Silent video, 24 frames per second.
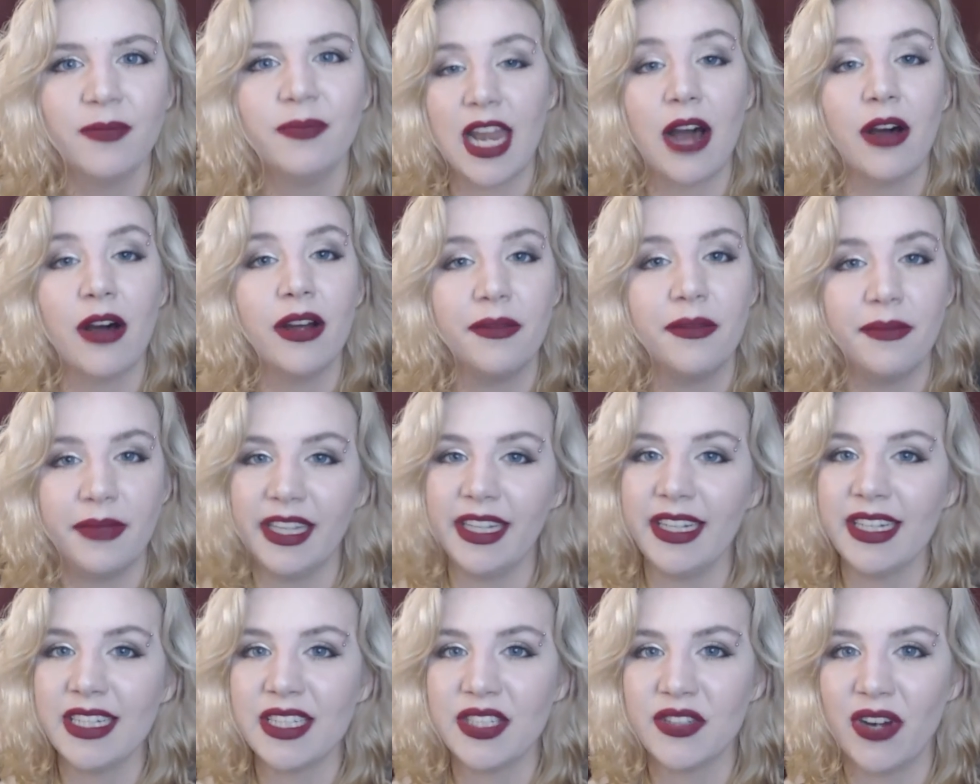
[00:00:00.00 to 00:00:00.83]
Now,
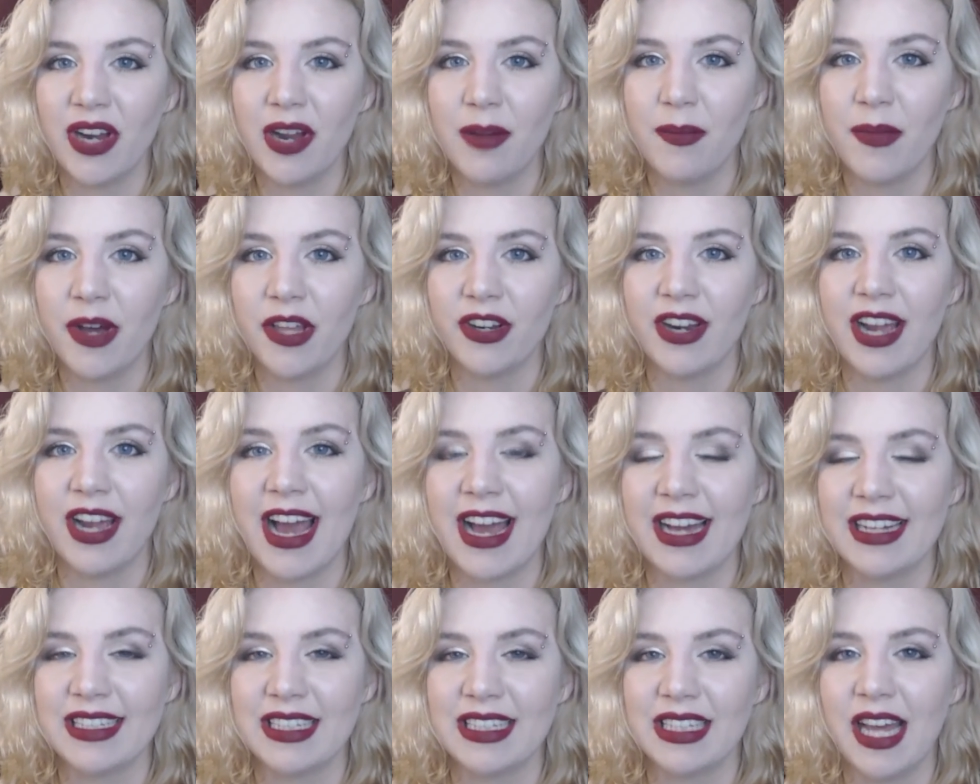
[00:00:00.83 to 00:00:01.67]
Amelia's grandmother
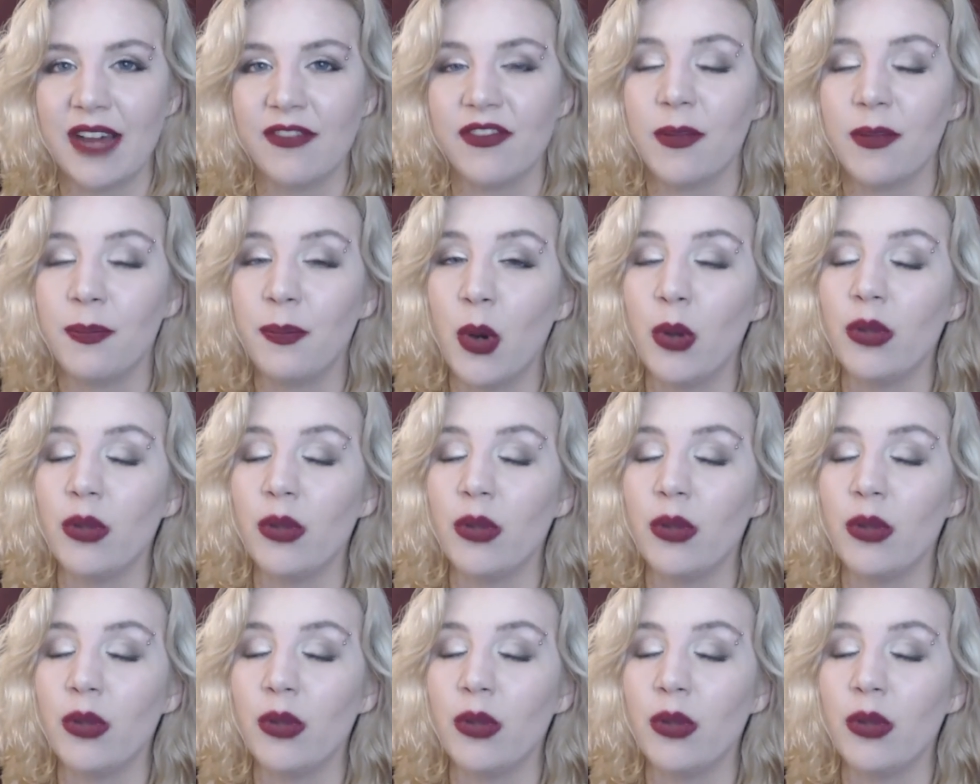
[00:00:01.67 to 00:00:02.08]
has left